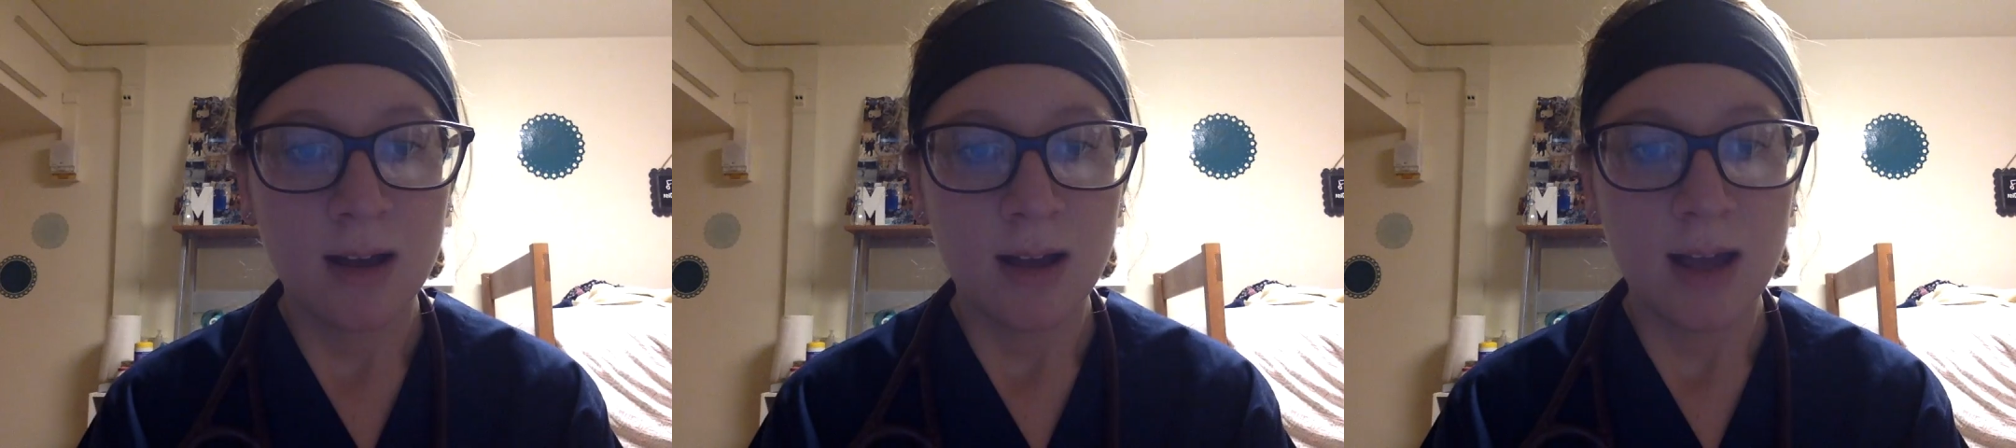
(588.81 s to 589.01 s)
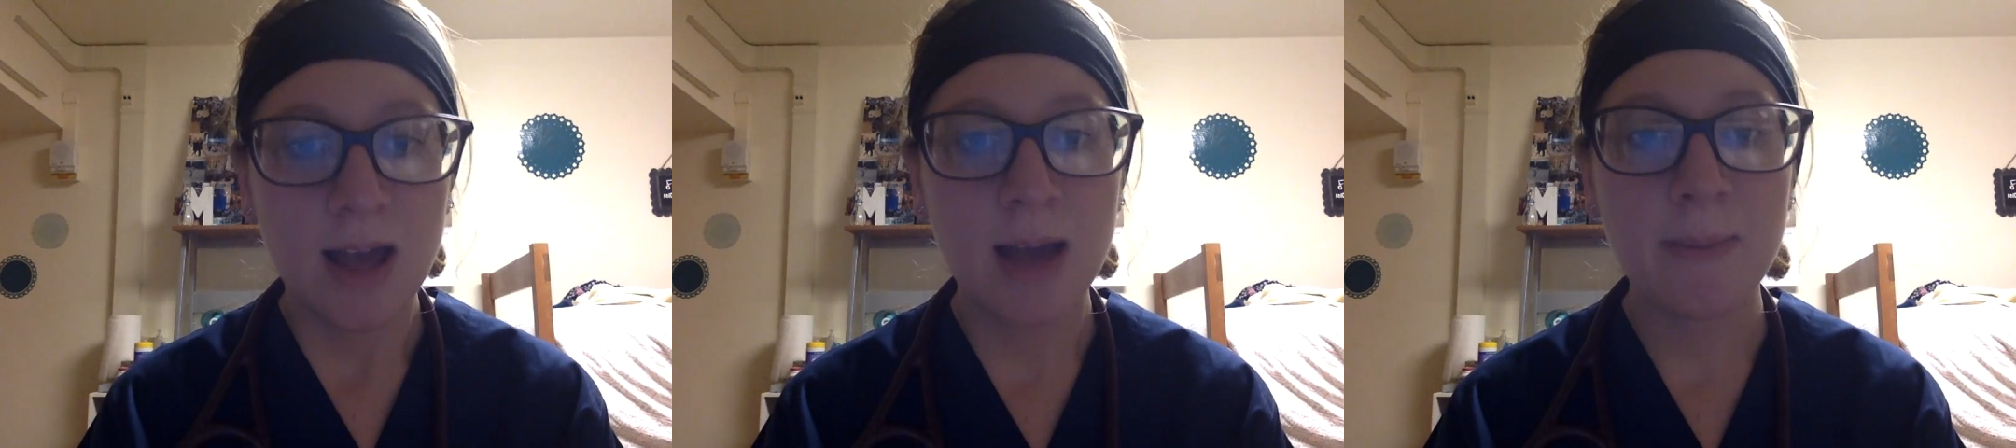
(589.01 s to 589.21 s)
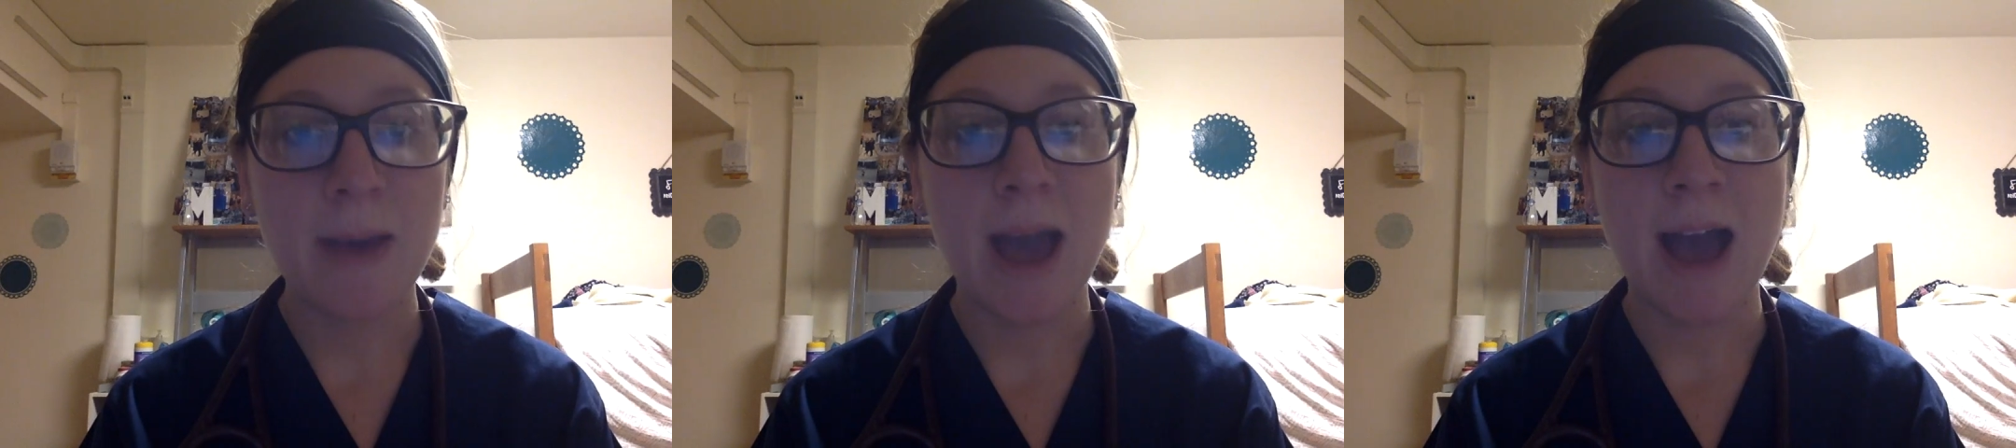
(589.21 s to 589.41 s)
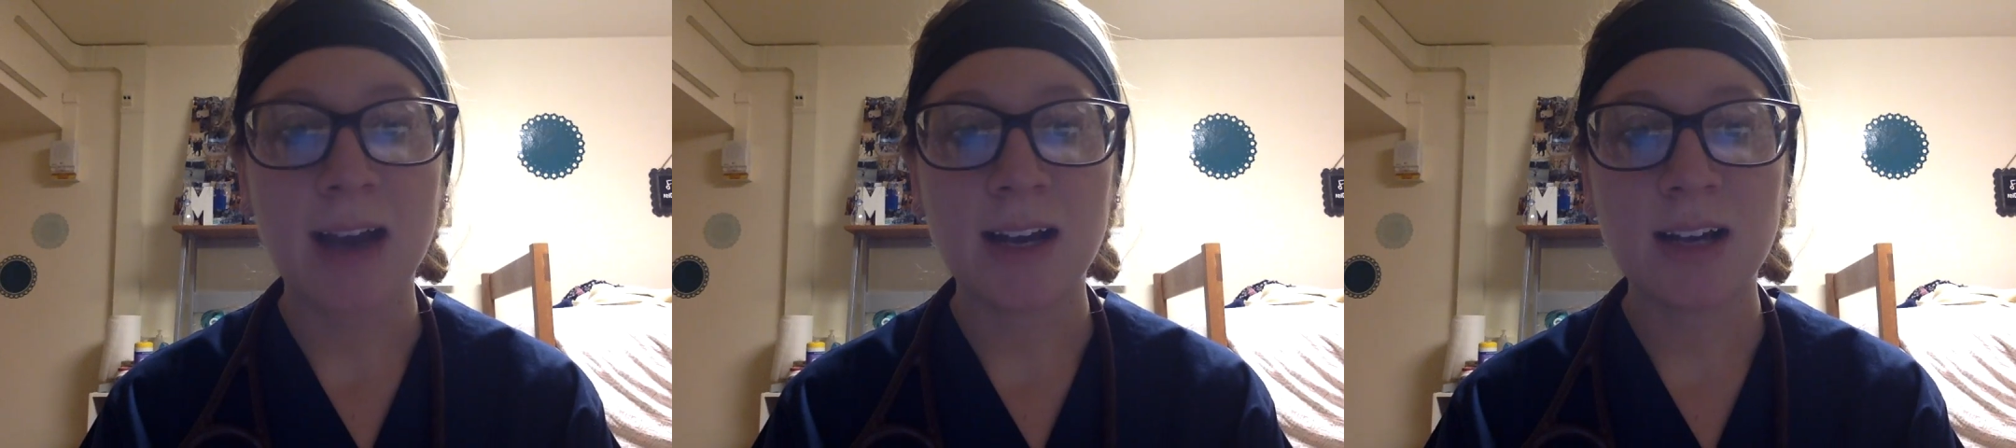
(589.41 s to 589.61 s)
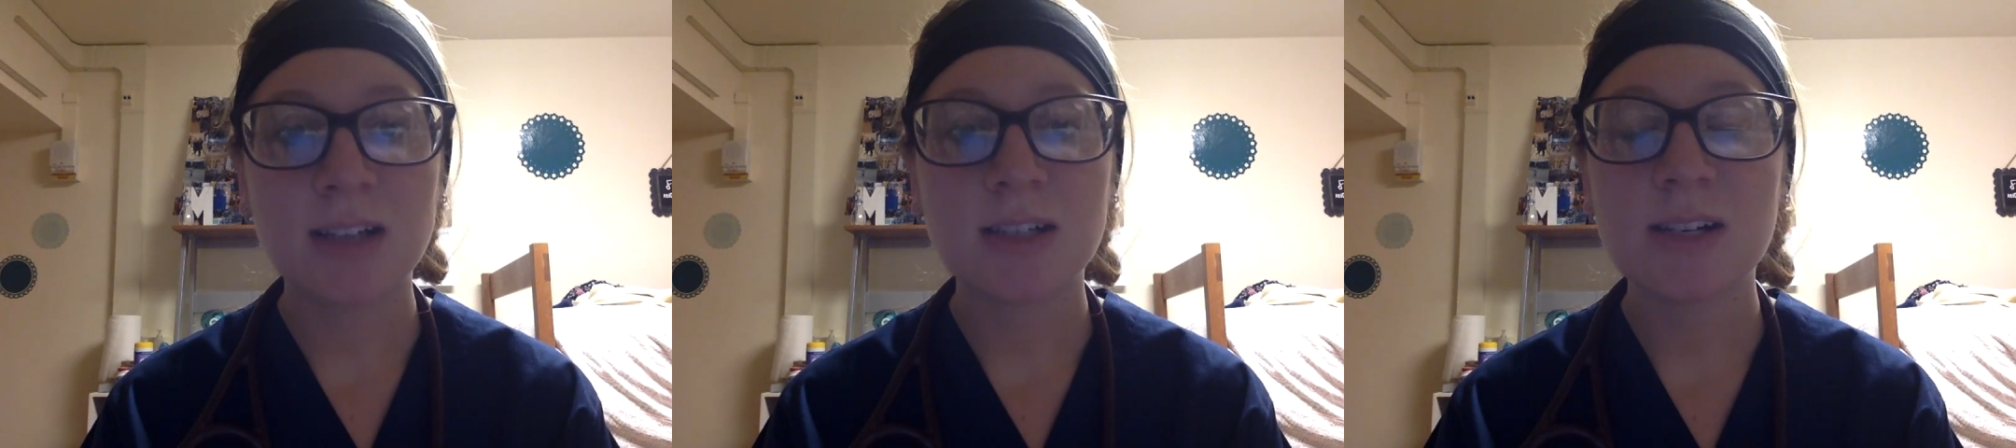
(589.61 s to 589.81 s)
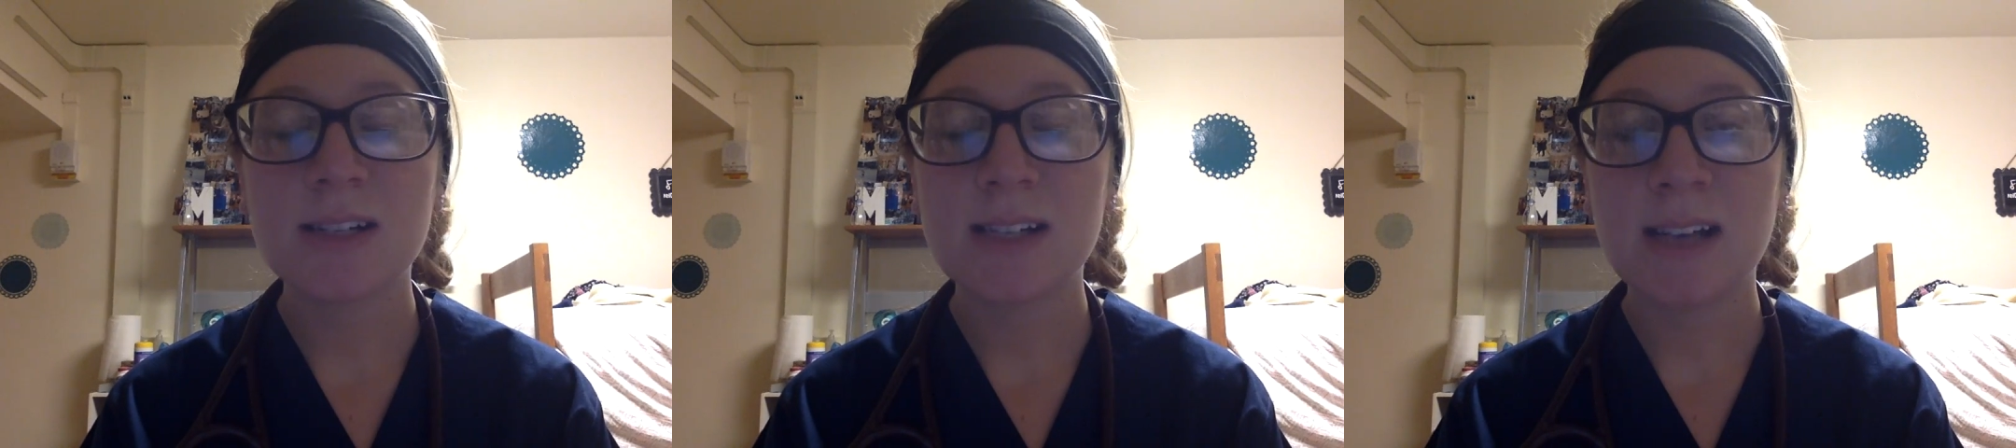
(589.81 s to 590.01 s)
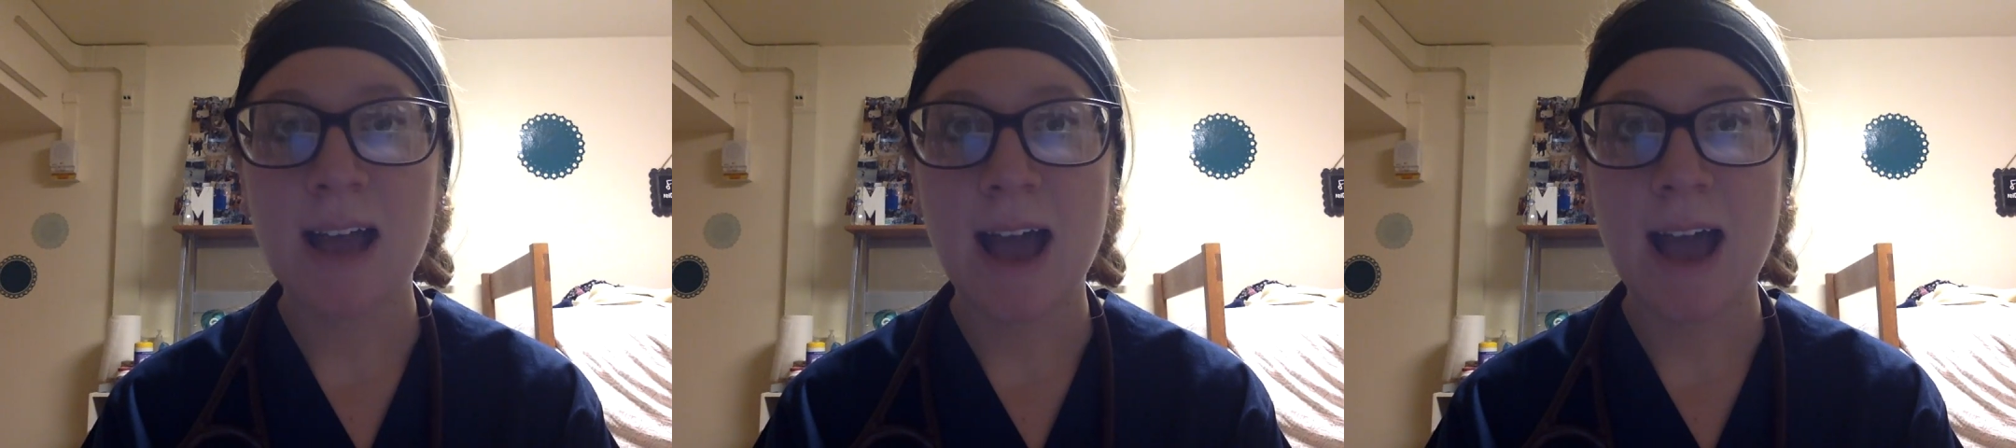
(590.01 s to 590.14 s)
Hip adductors and